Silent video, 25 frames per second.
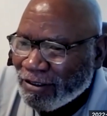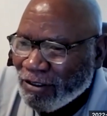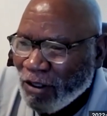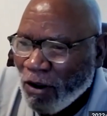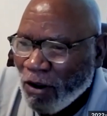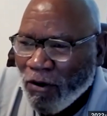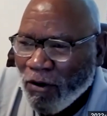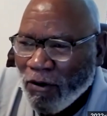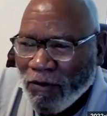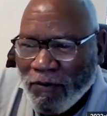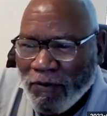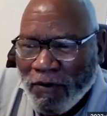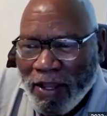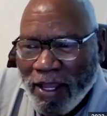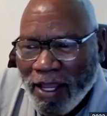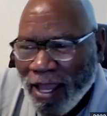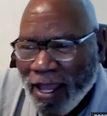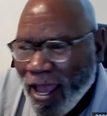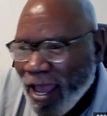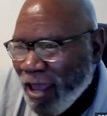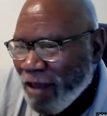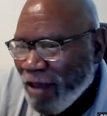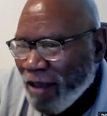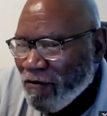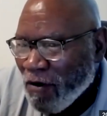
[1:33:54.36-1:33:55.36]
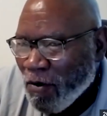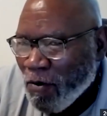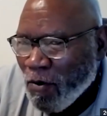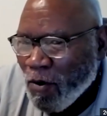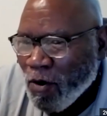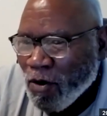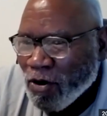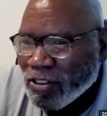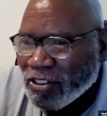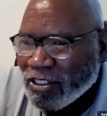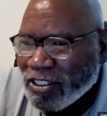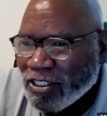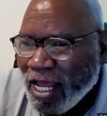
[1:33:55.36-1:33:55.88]
So, hey, if I
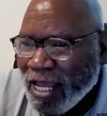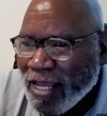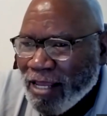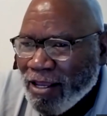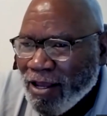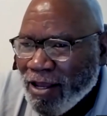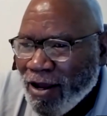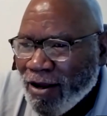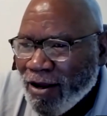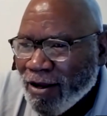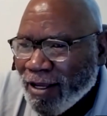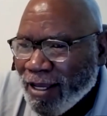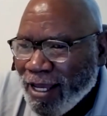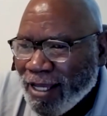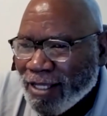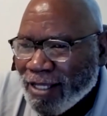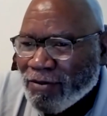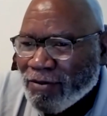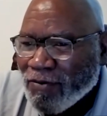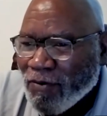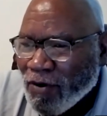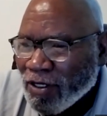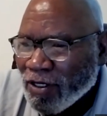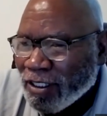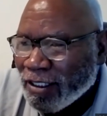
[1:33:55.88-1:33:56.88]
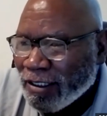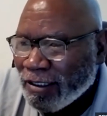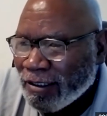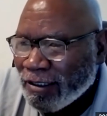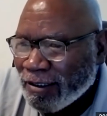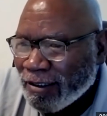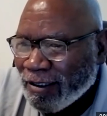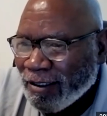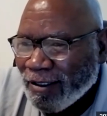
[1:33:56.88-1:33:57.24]
want to stay young, guess what?